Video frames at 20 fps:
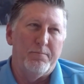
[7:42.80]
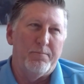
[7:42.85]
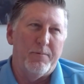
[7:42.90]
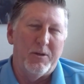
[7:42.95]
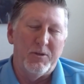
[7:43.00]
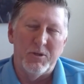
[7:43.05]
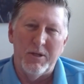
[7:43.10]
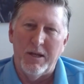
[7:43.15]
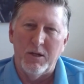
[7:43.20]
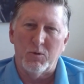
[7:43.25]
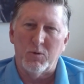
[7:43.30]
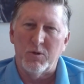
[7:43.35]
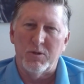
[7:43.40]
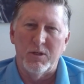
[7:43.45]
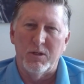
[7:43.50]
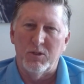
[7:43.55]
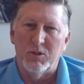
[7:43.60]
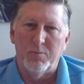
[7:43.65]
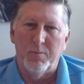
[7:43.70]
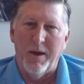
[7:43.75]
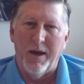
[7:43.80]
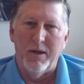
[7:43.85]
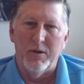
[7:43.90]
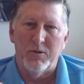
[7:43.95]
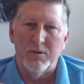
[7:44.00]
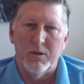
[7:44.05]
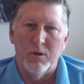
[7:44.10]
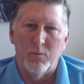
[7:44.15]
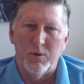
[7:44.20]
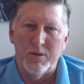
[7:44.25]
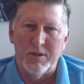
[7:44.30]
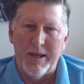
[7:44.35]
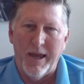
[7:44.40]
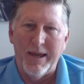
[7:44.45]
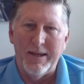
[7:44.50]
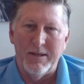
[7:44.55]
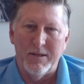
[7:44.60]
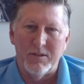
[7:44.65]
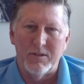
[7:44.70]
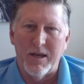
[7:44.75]
it's an interesting space. The
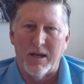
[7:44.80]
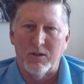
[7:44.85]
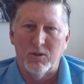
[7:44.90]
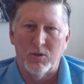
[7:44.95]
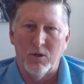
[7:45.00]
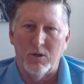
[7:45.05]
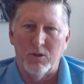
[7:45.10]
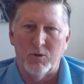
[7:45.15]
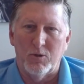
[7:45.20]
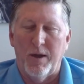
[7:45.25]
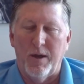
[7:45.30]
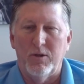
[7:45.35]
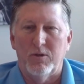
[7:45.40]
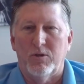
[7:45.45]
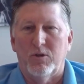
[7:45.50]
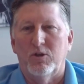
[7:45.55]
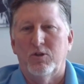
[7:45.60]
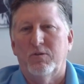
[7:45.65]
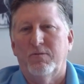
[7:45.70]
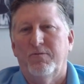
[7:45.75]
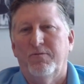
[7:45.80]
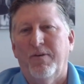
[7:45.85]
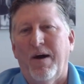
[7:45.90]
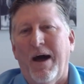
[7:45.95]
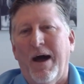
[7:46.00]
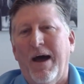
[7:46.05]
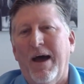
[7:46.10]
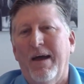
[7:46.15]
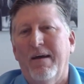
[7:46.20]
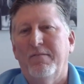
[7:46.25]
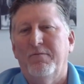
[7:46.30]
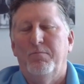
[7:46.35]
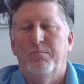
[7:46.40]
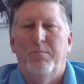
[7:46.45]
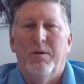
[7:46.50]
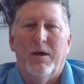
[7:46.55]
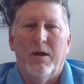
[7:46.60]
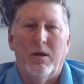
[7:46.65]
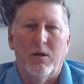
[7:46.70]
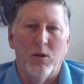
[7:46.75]
retained exec search space, there's five
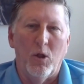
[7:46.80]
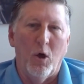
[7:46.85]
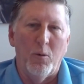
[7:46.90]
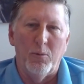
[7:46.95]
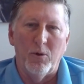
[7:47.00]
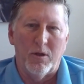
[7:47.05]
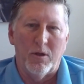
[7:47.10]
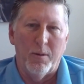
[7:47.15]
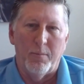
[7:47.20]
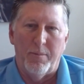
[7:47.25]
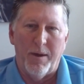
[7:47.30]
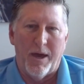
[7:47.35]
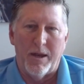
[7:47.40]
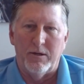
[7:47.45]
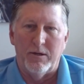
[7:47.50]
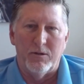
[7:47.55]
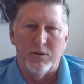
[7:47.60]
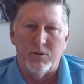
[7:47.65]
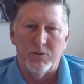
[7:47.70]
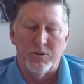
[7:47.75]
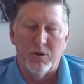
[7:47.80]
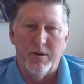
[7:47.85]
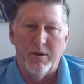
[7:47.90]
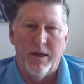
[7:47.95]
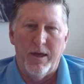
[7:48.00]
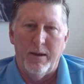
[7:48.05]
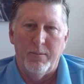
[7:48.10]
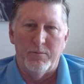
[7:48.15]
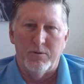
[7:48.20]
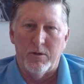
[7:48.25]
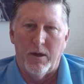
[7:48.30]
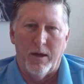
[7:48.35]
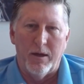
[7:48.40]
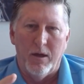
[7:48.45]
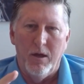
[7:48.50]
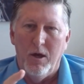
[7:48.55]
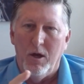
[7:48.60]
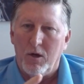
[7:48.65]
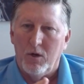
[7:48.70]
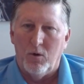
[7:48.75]
big global competitors. Their names like
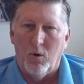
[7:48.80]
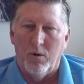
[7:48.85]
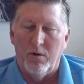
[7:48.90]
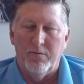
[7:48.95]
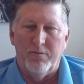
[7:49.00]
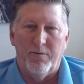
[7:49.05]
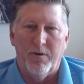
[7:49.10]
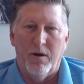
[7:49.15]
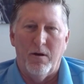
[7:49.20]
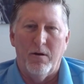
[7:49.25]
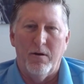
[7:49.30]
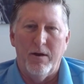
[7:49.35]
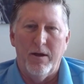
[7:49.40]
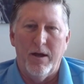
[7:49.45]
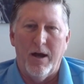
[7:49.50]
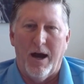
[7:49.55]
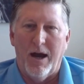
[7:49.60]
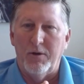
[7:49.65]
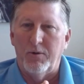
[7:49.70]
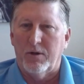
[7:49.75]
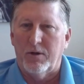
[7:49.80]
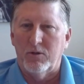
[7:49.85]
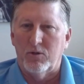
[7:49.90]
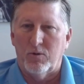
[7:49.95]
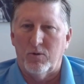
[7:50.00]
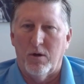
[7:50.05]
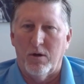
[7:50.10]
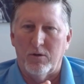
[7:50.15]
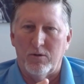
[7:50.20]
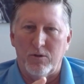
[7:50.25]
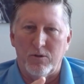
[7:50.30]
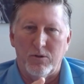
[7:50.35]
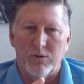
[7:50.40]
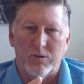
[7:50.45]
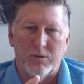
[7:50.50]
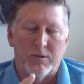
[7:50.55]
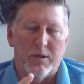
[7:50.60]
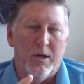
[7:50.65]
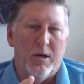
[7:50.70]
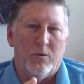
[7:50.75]
Korn Ferry, Heidrick and
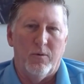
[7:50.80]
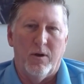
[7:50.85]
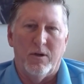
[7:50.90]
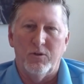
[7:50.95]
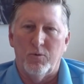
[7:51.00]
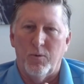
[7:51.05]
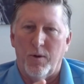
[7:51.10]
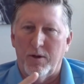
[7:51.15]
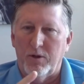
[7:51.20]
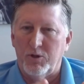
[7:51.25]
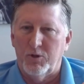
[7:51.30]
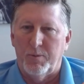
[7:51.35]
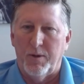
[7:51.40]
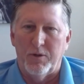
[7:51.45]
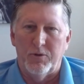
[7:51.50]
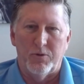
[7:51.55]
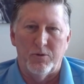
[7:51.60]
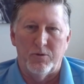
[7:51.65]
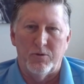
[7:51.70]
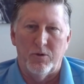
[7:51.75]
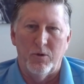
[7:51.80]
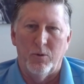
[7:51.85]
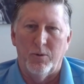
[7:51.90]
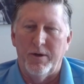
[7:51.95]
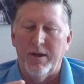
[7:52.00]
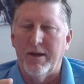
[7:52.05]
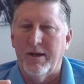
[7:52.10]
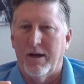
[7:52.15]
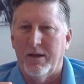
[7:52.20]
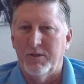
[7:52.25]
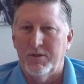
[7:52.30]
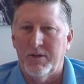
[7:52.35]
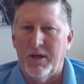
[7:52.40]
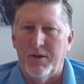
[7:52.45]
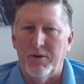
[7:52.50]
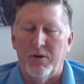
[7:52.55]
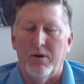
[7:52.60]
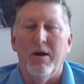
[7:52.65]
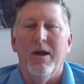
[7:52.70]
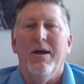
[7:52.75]
Struggles, Russ Reynolds, Spencer Stewart, Egon
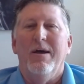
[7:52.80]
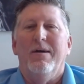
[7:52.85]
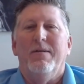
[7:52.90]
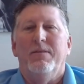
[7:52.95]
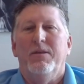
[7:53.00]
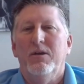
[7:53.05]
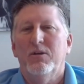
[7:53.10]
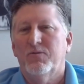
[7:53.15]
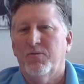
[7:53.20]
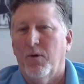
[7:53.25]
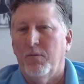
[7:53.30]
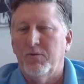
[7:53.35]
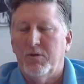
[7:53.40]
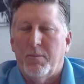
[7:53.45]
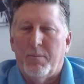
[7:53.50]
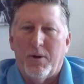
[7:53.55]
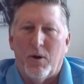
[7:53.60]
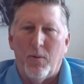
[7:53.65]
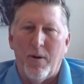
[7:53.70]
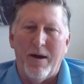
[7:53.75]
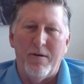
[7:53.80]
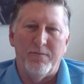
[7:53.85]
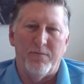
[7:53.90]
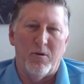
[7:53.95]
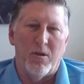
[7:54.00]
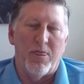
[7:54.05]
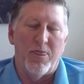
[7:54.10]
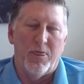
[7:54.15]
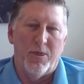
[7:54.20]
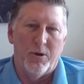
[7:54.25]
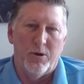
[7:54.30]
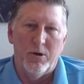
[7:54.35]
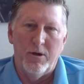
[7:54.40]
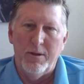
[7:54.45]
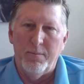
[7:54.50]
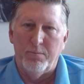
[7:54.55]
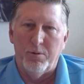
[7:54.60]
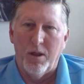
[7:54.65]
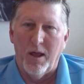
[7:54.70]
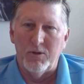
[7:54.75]
Zehnder. These firms have been around for
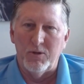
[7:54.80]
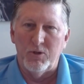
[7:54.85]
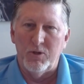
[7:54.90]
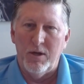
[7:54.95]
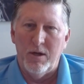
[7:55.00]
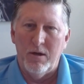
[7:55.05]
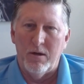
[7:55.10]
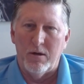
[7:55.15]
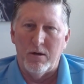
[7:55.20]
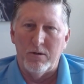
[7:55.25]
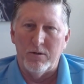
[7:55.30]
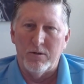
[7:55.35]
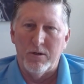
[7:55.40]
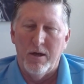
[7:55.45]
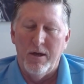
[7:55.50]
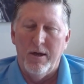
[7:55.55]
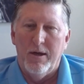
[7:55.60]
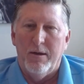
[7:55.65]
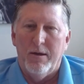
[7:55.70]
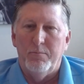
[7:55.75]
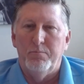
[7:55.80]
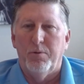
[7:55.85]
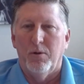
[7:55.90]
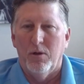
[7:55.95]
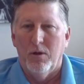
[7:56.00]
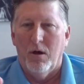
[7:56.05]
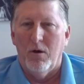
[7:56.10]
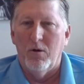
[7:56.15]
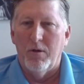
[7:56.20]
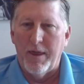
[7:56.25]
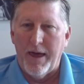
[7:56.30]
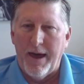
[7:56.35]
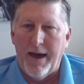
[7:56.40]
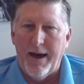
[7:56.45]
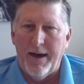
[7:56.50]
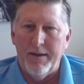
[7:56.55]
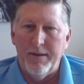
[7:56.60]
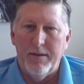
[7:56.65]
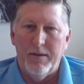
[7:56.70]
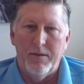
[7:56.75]
30 plus years. Below
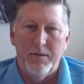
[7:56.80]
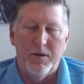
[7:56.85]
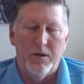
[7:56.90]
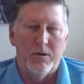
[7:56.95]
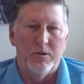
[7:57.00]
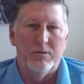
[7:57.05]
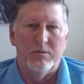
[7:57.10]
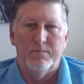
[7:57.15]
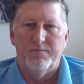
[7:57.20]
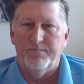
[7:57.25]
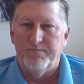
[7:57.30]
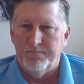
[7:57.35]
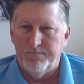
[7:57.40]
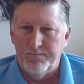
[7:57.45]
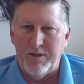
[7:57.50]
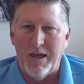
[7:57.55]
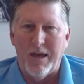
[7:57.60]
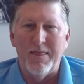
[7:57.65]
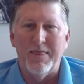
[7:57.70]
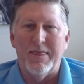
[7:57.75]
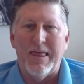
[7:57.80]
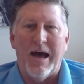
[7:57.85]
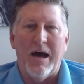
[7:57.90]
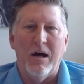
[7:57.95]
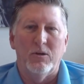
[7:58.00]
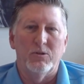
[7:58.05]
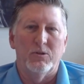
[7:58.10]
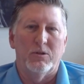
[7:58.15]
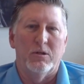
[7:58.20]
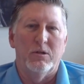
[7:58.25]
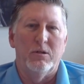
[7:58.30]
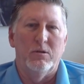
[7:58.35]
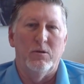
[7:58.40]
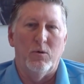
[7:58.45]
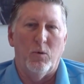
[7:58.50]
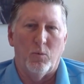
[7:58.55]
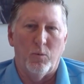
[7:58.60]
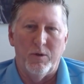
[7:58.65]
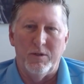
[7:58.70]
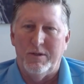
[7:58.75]
that, there's 10,000
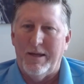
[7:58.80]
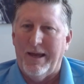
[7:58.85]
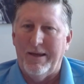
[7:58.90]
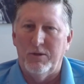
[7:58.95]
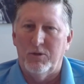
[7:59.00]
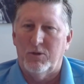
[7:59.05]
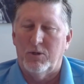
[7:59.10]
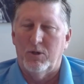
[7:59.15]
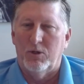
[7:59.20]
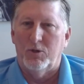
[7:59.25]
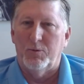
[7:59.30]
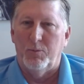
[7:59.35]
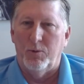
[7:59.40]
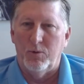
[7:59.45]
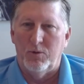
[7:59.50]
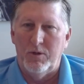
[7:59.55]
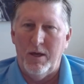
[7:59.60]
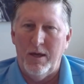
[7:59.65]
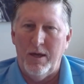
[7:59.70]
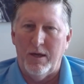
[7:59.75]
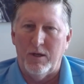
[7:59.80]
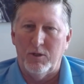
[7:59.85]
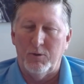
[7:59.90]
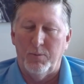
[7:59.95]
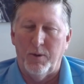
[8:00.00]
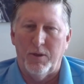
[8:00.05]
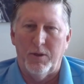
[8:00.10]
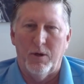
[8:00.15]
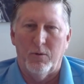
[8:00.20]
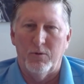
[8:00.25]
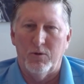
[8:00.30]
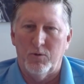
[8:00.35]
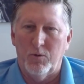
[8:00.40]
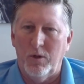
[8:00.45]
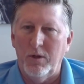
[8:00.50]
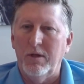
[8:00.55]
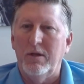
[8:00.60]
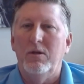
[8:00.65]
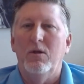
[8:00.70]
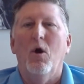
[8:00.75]
retained search boutiques, but there was
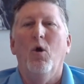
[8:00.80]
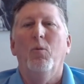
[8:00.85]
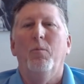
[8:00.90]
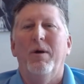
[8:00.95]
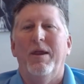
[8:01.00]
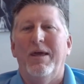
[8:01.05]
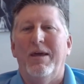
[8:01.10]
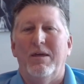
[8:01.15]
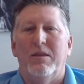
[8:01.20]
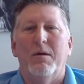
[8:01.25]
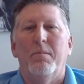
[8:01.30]
really nobody in